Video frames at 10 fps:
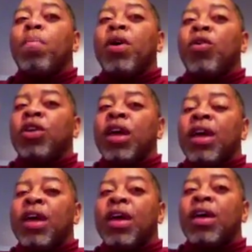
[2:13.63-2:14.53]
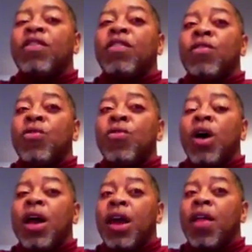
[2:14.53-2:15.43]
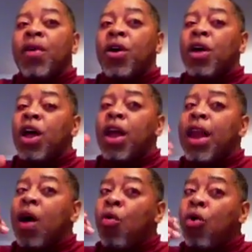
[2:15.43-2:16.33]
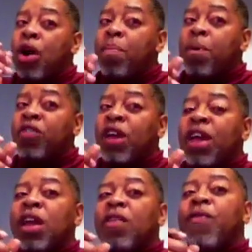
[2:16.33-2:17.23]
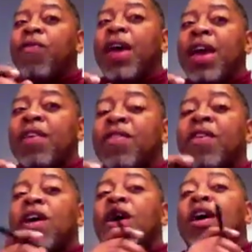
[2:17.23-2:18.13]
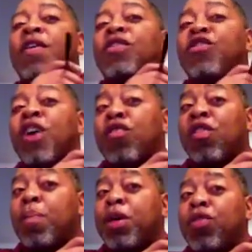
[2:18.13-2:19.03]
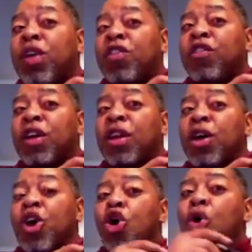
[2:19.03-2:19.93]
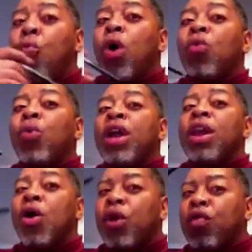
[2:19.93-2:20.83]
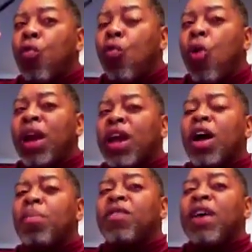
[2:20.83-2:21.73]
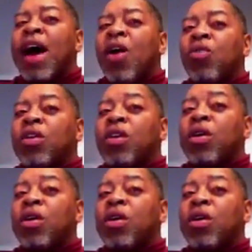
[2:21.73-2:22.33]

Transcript: building to another. Now, on a particular face, juxtaposition, what we notice, what comes out,